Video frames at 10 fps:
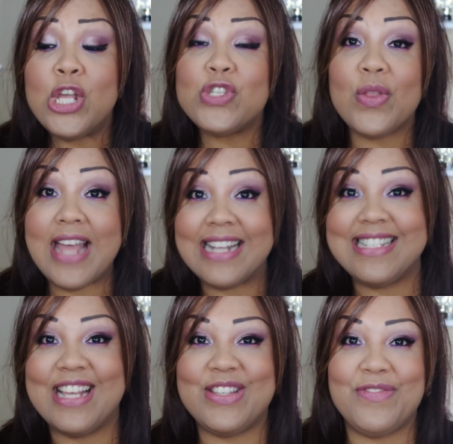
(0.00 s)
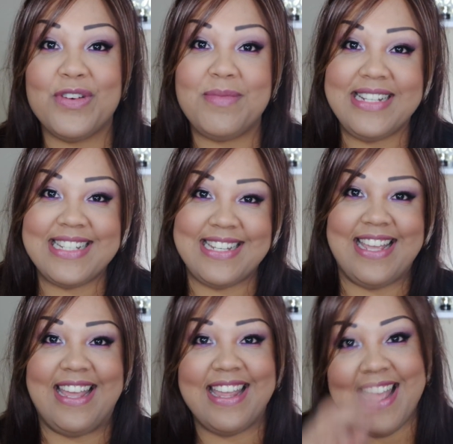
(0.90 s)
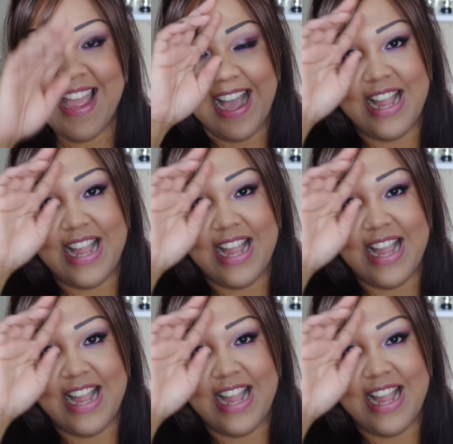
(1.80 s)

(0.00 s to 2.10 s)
So that does it for me today.